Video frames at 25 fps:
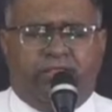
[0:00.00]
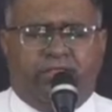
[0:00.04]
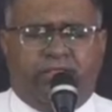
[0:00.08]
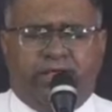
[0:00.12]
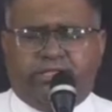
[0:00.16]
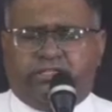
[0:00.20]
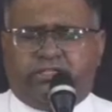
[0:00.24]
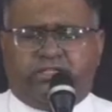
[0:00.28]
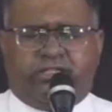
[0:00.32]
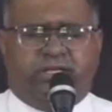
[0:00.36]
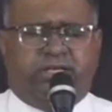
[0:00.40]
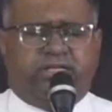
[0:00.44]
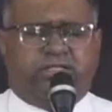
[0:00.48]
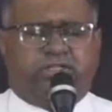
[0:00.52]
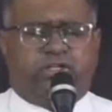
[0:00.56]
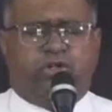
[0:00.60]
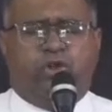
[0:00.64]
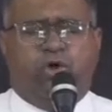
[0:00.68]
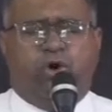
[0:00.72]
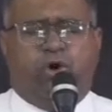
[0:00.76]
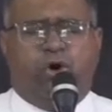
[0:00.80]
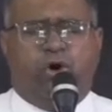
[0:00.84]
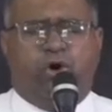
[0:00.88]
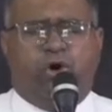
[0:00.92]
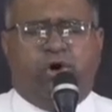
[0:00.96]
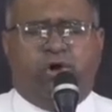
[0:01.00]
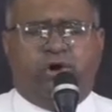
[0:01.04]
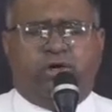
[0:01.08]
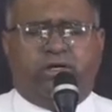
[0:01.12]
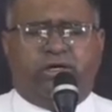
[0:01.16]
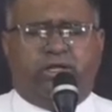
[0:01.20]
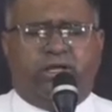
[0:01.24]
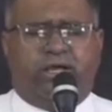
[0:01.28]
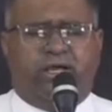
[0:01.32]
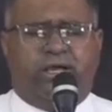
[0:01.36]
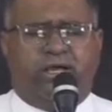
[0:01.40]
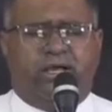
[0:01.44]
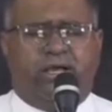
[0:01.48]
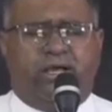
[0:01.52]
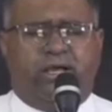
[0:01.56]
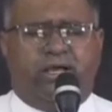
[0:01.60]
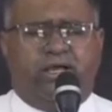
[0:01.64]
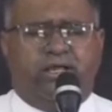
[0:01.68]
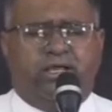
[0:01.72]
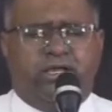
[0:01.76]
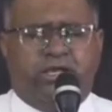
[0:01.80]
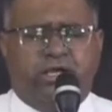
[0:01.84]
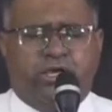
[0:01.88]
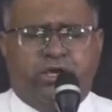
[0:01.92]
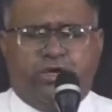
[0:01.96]
that says, Lord,
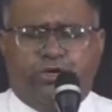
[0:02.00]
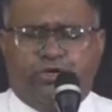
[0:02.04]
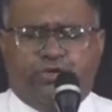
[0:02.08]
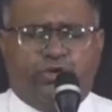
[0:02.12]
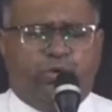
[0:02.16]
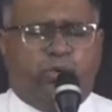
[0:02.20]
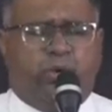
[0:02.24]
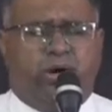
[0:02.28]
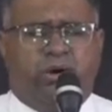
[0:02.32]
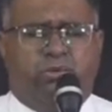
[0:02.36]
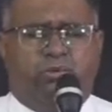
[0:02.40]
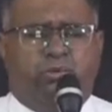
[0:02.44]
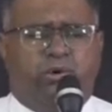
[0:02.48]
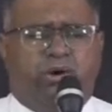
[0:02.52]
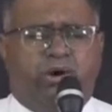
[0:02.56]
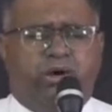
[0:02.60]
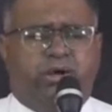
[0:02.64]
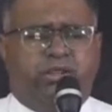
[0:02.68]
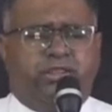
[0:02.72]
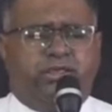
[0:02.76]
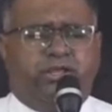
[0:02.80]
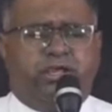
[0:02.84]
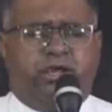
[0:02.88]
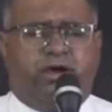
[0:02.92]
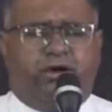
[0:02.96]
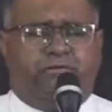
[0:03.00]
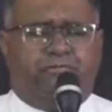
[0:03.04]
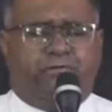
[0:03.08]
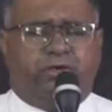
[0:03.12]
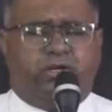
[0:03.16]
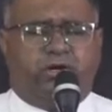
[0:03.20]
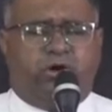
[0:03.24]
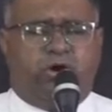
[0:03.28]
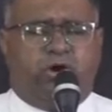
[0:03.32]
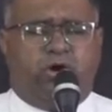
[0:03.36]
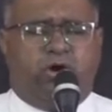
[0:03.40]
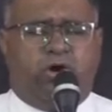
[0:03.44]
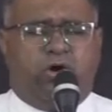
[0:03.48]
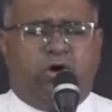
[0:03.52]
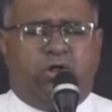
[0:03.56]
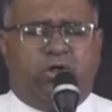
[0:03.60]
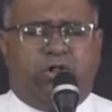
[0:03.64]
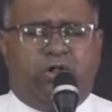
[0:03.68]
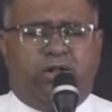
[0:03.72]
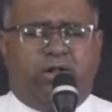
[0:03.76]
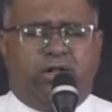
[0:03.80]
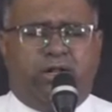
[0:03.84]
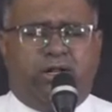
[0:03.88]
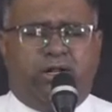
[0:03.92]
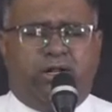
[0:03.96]
you are worthy of it all.